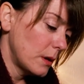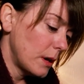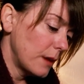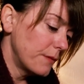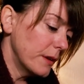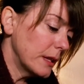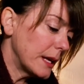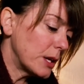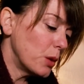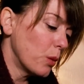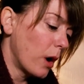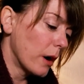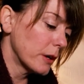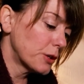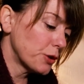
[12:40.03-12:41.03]
I feel like you
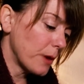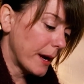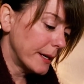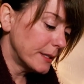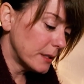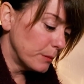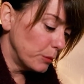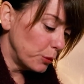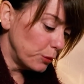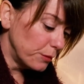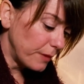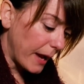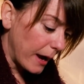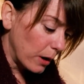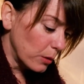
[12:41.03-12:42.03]
are trying to move
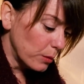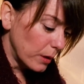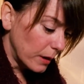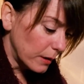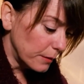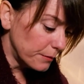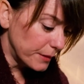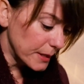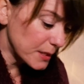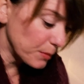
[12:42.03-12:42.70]
out of this